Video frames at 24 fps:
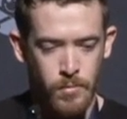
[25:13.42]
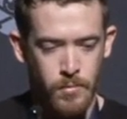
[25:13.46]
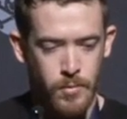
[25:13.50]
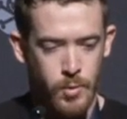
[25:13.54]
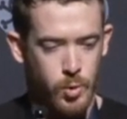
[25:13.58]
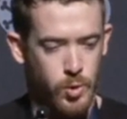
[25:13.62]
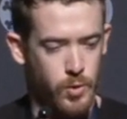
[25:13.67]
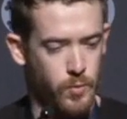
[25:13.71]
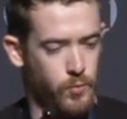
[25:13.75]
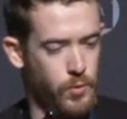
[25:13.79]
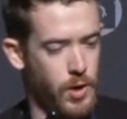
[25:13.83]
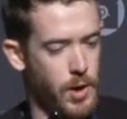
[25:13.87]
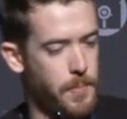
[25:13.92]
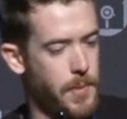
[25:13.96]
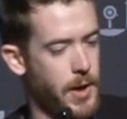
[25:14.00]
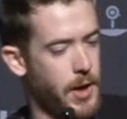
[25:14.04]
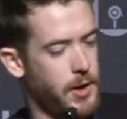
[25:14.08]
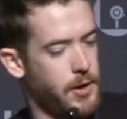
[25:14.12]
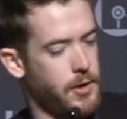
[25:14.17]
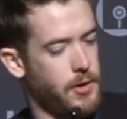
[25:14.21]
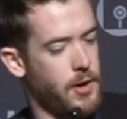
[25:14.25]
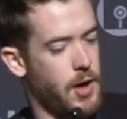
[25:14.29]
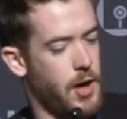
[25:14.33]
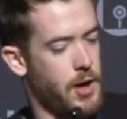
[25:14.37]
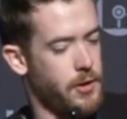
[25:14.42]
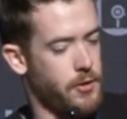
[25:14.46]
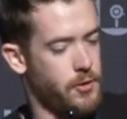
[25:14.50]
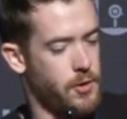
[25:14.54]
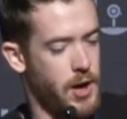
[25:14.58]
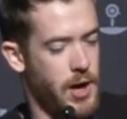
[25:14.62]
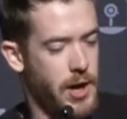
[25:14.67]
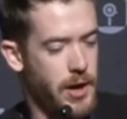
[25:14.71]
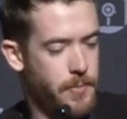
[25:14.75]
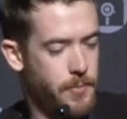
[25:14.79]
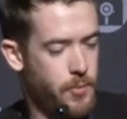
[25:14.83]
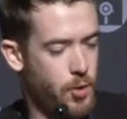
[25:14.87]
Or right back into auto
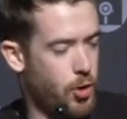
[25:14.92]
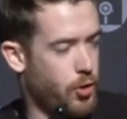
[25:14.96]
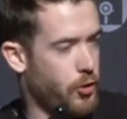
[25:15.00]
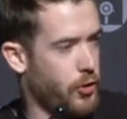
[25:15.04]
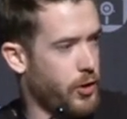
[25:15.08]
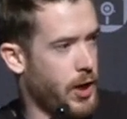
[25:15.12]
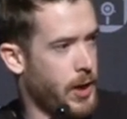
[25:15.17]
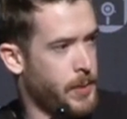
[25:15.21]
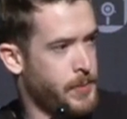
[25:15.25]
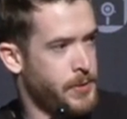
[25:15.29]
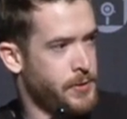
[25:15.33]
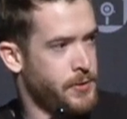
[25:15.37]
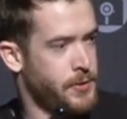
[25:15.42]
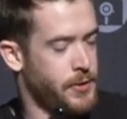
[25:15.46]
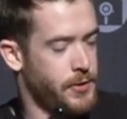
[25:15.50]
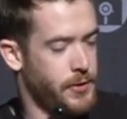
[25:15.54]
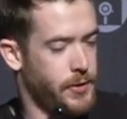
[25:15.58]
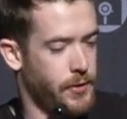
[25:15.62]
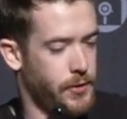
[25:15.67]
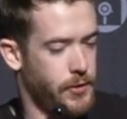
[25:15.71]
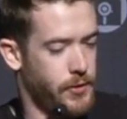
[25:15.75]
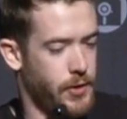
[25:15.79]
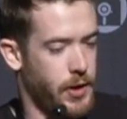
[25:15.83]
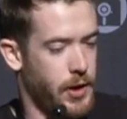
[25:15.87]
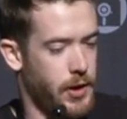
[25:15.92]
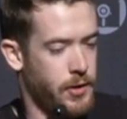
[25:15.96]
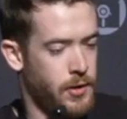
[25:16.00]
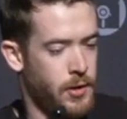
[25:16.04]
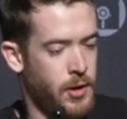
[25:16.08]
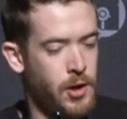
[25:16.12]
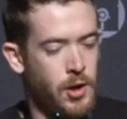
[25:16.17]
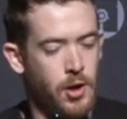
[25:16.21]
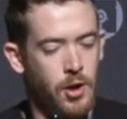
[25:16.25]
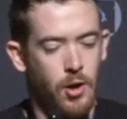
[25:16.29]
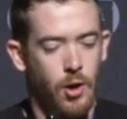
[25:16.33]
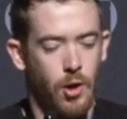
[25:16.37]
grab. All the options are still set.
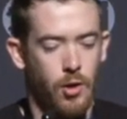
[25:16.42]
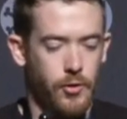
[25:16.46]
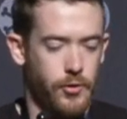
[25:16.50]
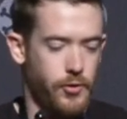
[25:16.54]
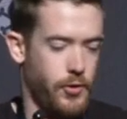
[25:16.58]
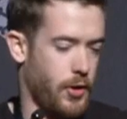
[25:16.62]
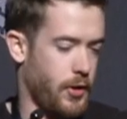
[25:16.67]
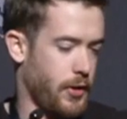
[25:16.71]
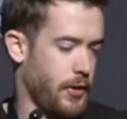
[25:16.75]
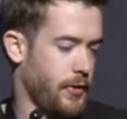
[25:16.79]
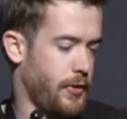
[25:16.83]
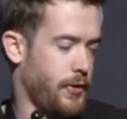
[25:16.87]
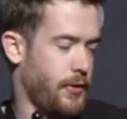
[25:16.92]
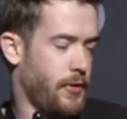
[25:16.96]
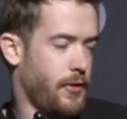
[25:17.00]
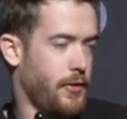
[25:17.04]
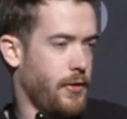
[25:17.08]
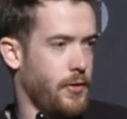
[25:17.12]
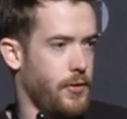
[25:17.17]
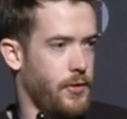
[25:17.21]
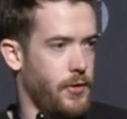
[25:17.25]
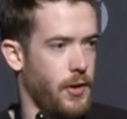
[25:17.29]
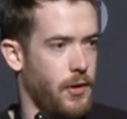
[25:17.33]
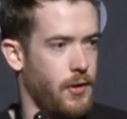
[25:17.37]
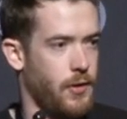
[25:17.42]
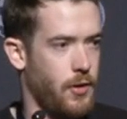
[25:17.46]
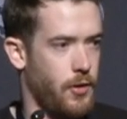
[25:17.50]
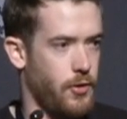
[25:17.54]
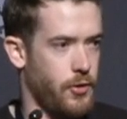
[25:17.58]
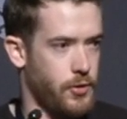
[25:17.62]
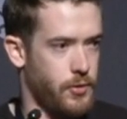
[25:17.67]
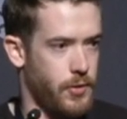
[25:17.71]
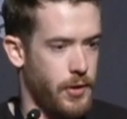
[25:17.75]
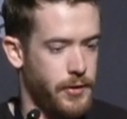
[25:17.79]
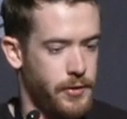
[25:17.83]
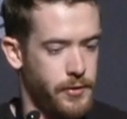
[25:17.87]
All the targets are still set. All
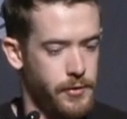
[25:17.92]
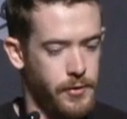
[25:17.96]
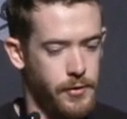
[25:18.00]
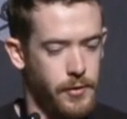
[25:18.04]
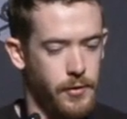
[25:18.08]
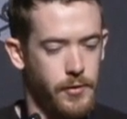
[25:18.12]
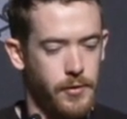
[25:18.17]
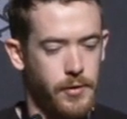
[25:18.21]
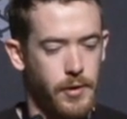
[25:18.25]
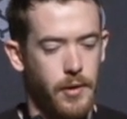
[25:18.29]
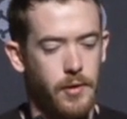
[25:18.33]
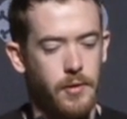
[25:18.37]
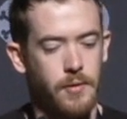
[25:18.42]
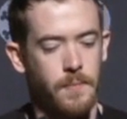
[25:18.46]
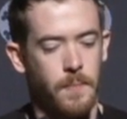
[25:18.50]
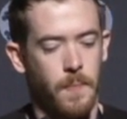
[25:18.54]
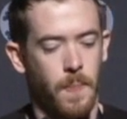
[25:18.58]
the creds are still set.